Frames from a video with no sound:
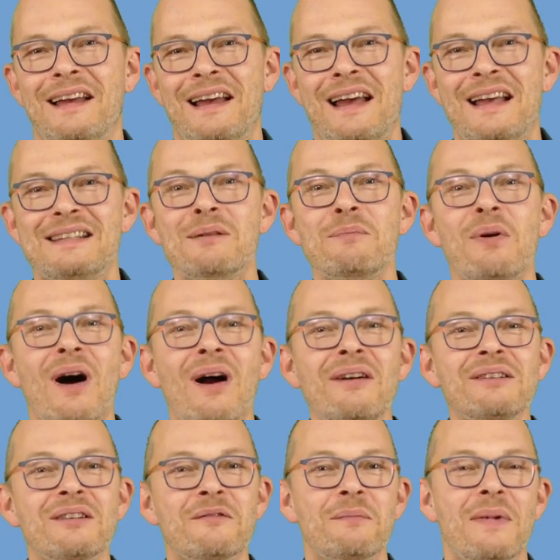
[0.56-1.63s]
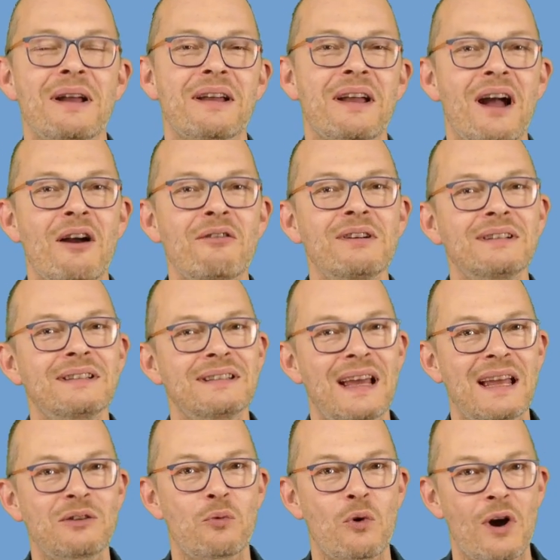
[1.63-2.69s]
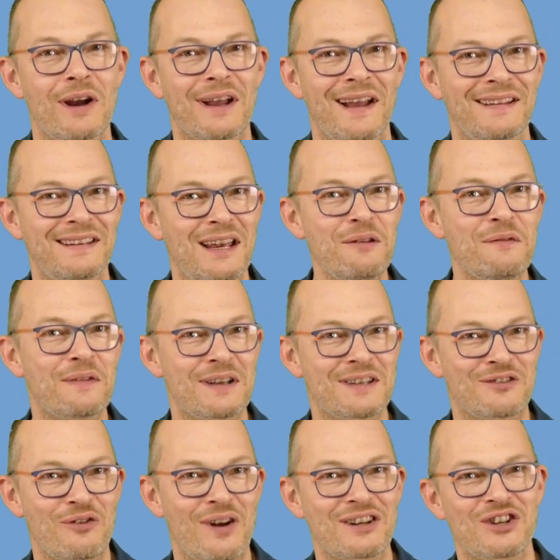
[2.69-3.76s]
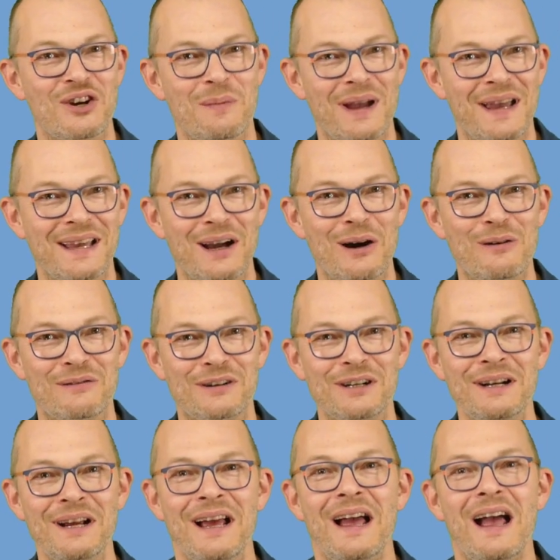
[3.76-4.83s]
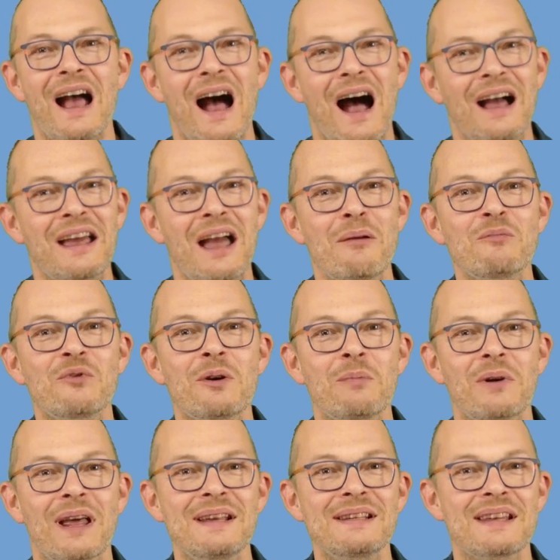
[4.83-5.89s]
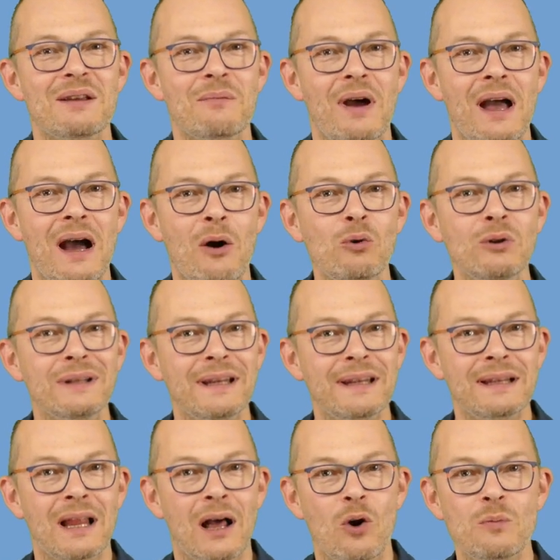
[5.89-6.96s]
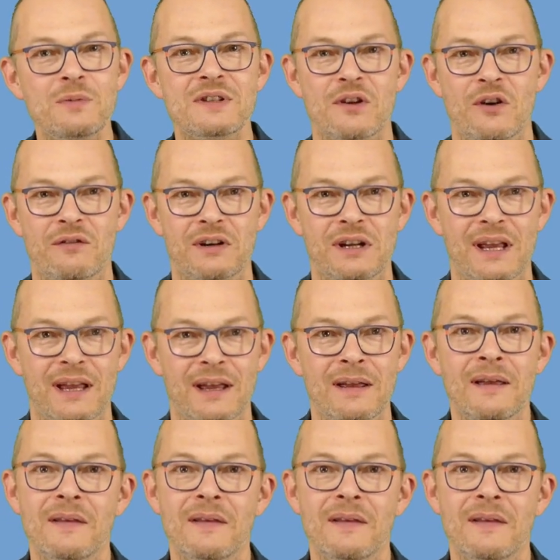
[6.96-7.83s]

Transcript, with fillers: As a part of my current network and infrastructure makeover, I am replacing my old little home server here